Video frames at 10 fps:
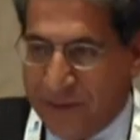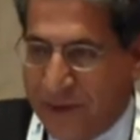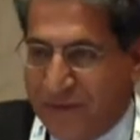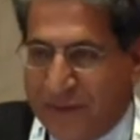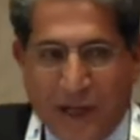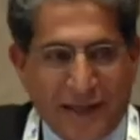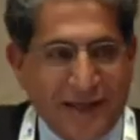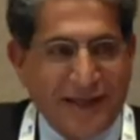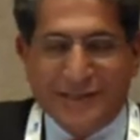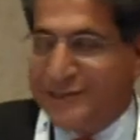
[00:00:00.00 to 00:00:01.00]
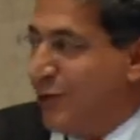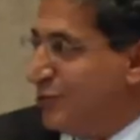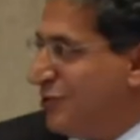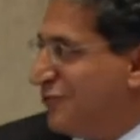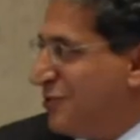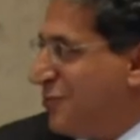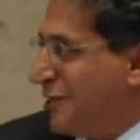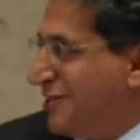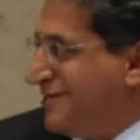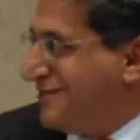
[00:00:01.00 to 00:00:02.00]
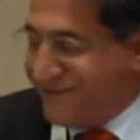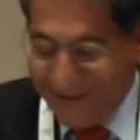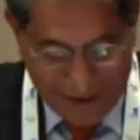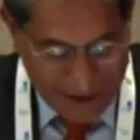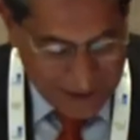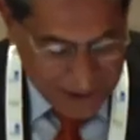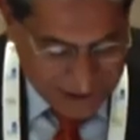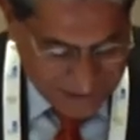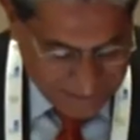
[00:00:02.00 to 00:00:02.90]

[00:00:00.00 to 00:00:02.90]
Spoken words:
Everybody, I think he's known to everybody. Tony Mo,